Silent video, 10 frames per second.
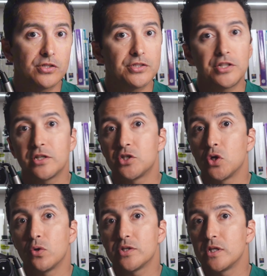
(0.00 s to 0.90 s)
such as
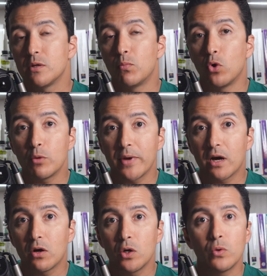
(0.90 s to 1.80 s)
those in the bone
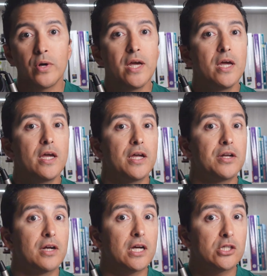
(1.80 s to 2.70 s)
marrow and
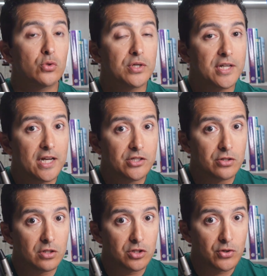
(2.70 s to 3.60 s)
the
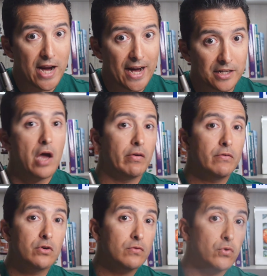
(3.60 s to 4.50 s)
gastrointestinal tract.
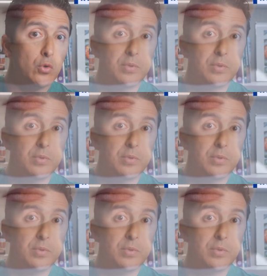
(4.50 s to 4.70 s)
However, for